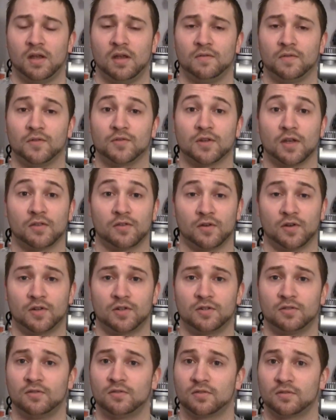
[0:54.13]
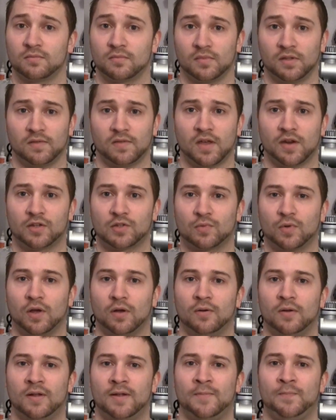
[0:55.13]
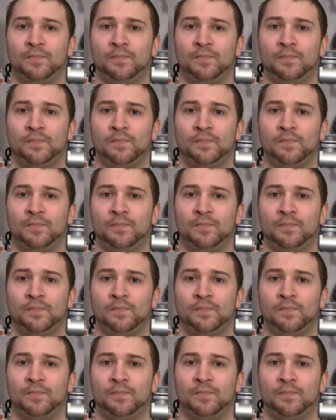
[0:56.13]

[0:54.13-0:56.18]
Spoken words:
If there's other issues, leave that as well.